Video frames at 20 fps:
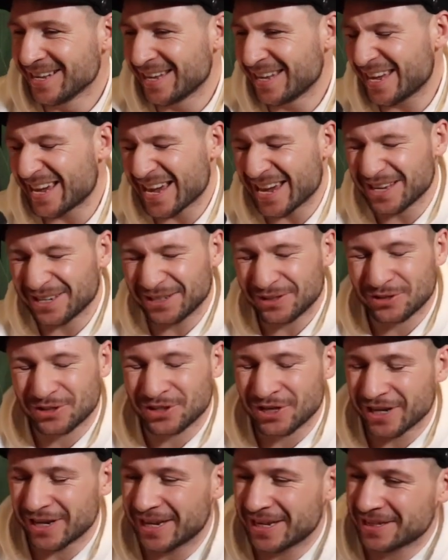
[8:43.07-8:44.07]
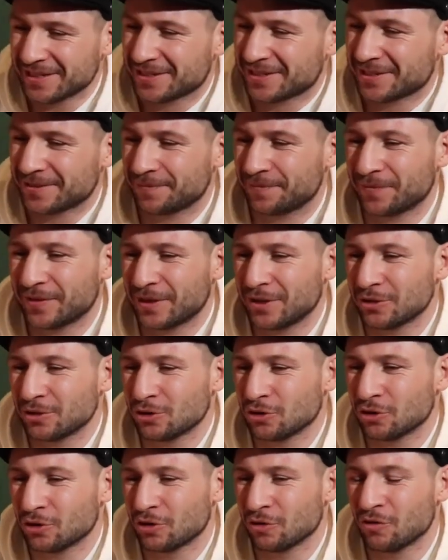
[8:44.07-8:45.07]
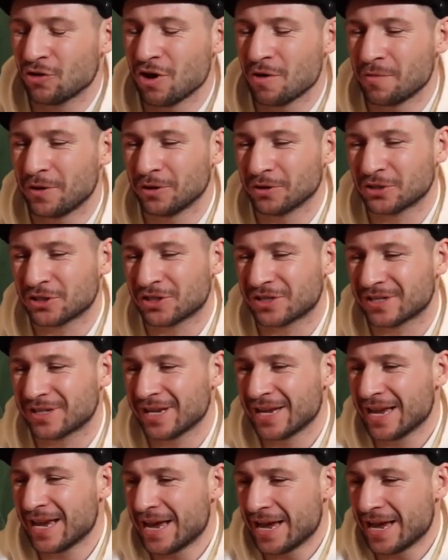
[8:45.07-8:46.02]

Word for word: Yeah, so it's, it's they're almost,